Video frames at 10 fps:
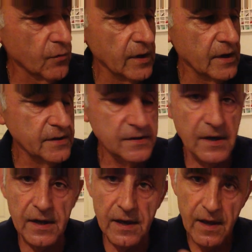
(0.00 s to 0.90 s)
really
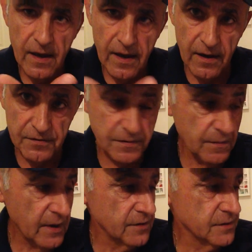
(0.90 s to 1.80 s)
said how to
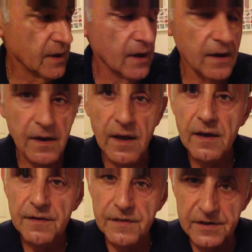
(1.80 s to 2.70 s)
mount a gun.
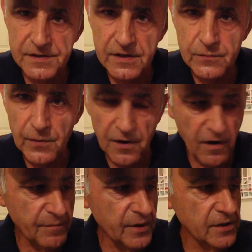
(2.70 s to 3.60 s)
This is what
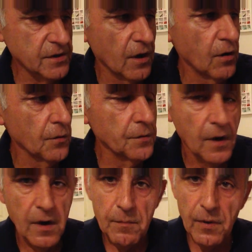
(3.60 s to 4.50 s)
I've been told
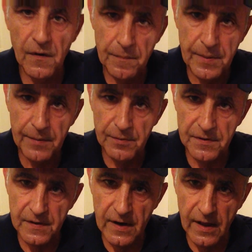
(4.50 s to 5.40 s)
by the people
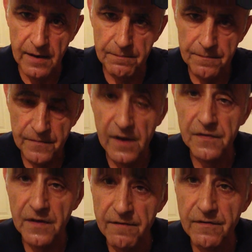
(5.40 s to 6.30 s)
at the club,
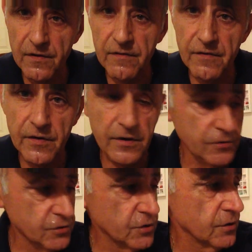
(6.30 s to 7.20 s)
and they're very, very
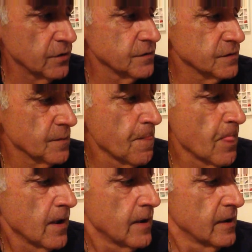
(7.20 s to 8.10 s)
good shooters.
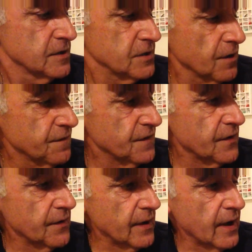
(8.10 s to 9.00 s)
So
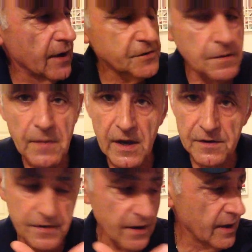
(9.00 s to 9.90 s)
to
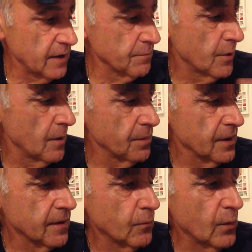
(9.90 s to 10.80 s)
mount our gun
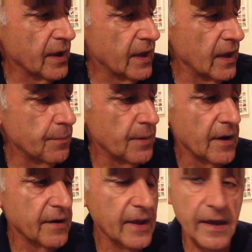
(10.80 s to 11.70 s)
properly, we keep
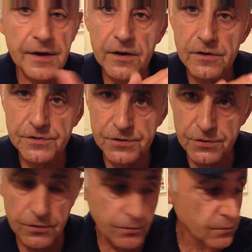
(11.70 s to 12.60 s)
our head
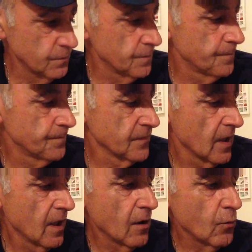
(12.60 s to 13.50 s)
still.
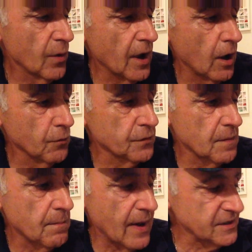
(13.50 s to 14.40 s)
We hold the
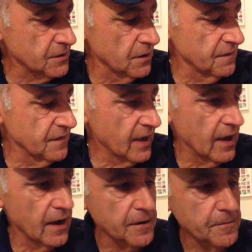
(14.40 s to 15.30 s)
muzzle of the
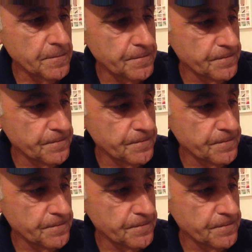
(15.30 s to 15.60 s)
gun